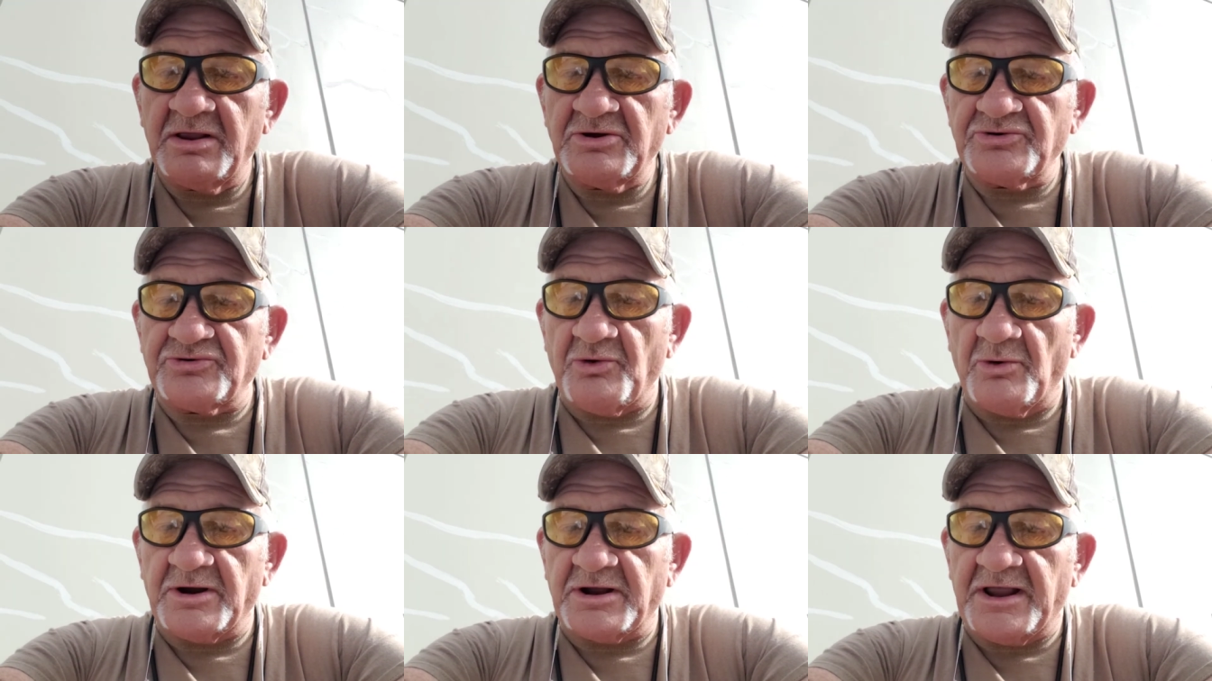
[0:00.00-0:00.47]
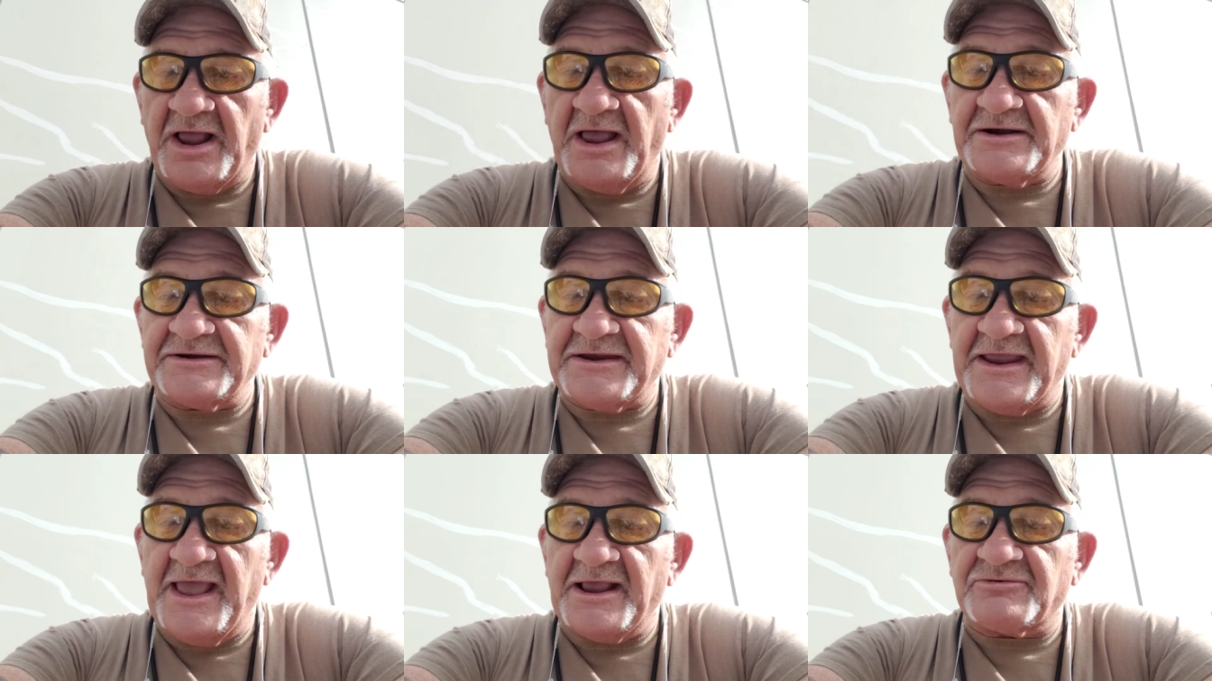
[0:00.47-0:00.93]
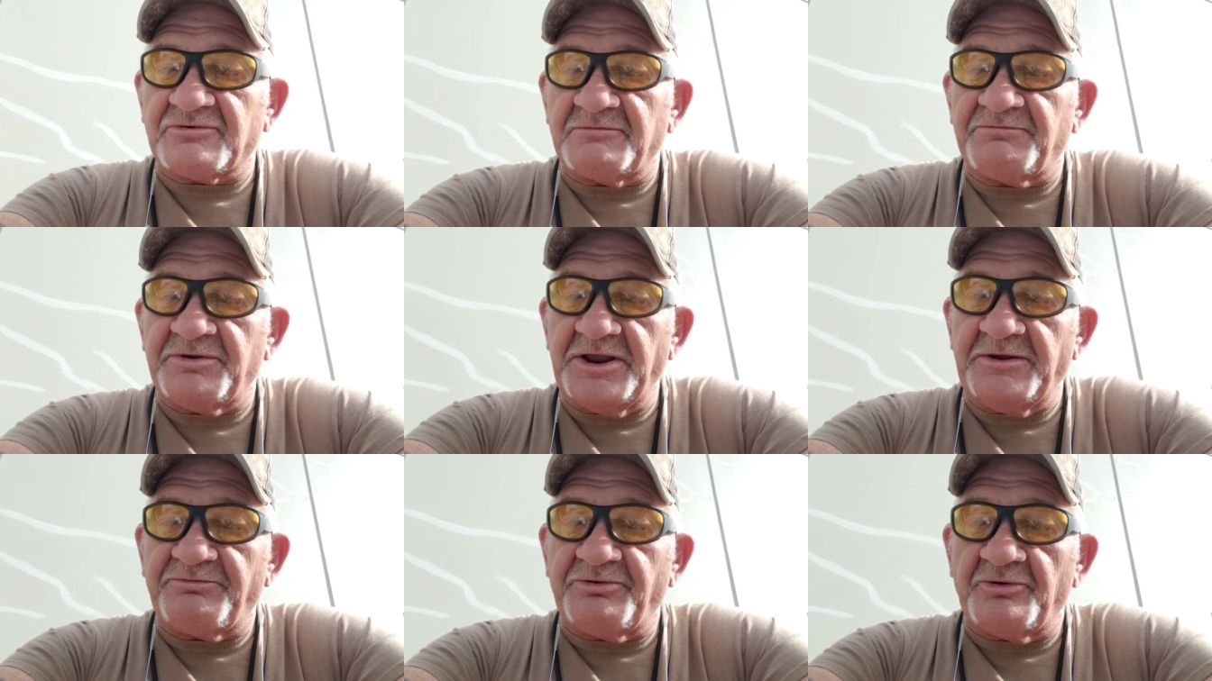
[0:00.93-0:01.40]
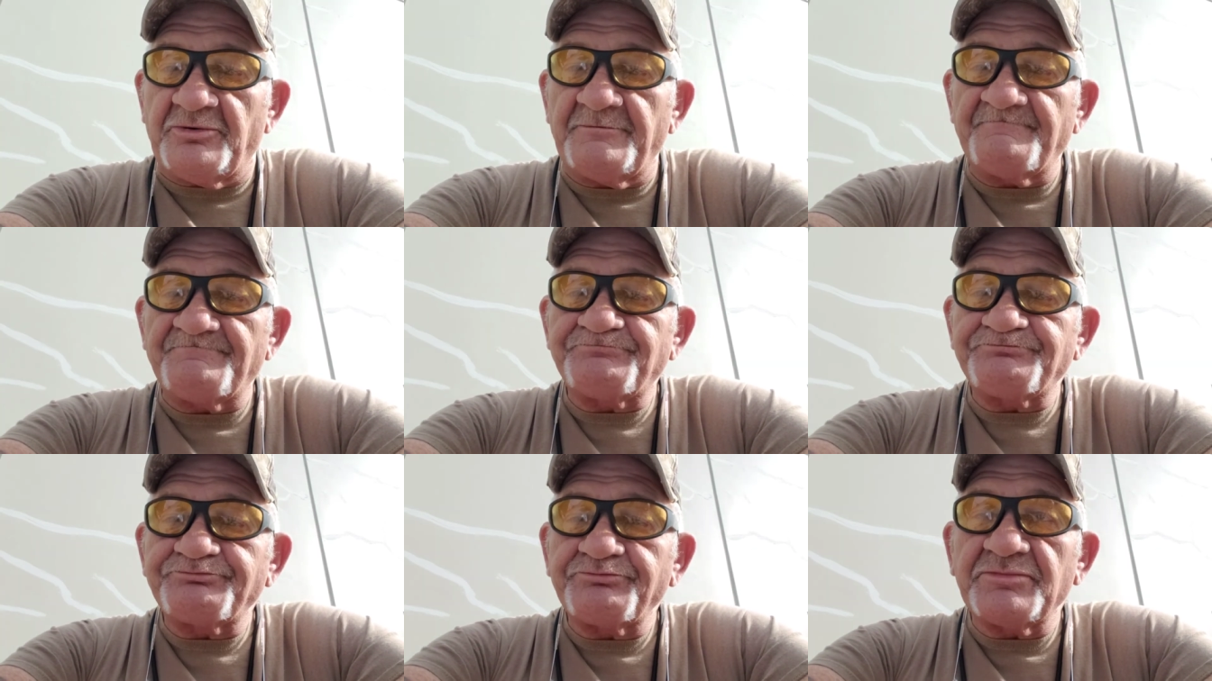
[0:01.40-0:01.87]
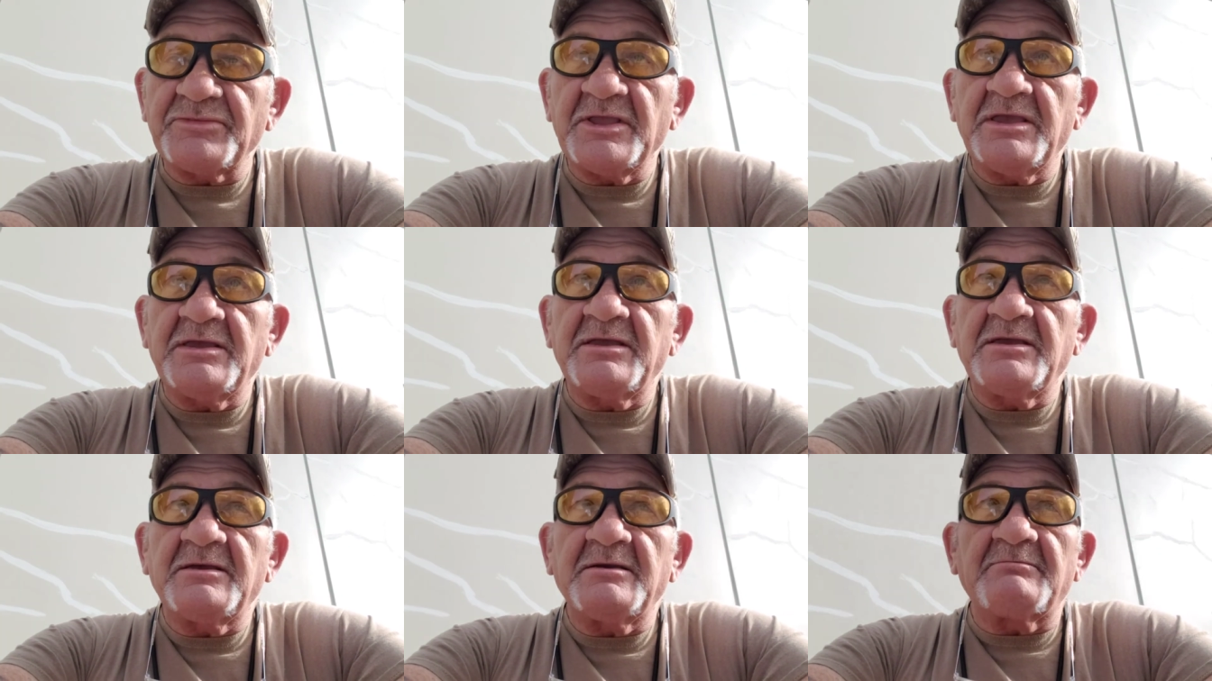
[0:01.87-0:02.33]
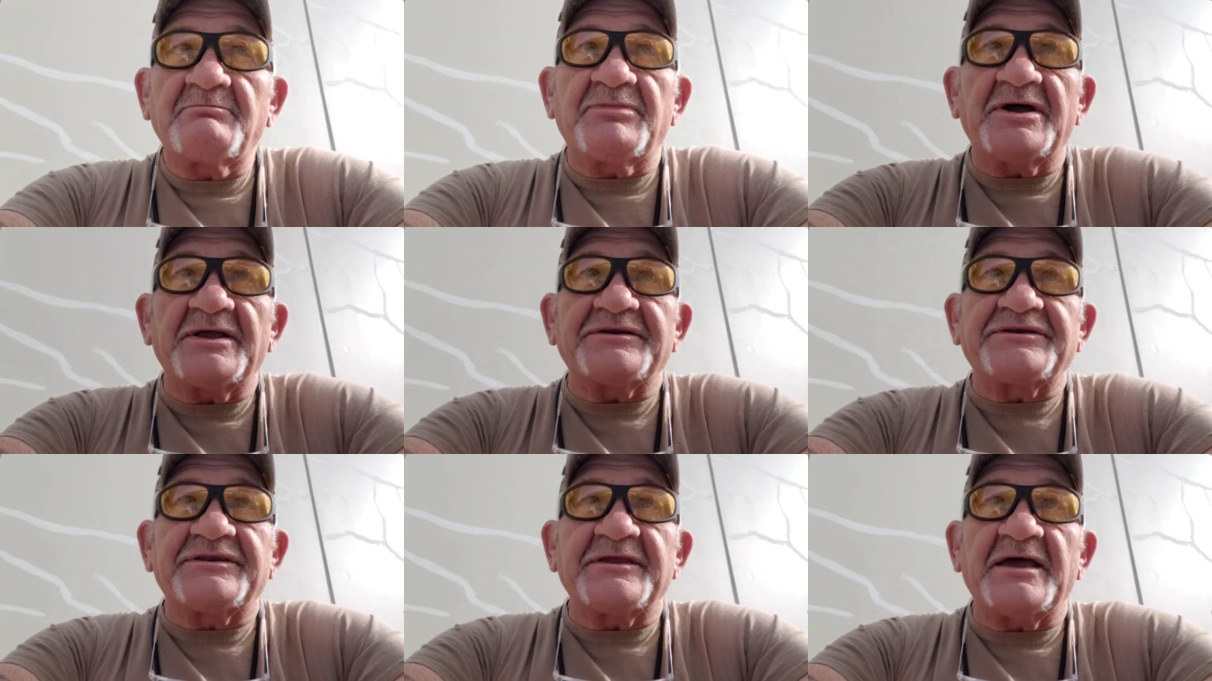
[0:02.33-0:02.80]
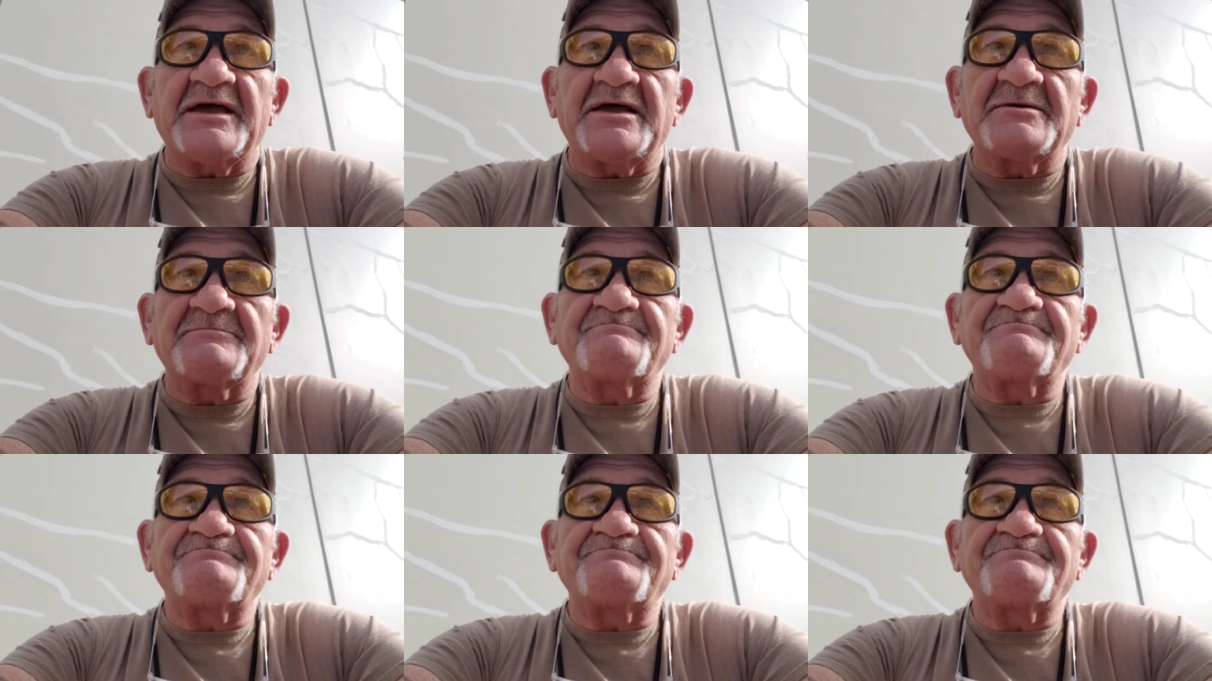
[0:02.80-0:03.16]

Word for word: short contacts with people. But uh,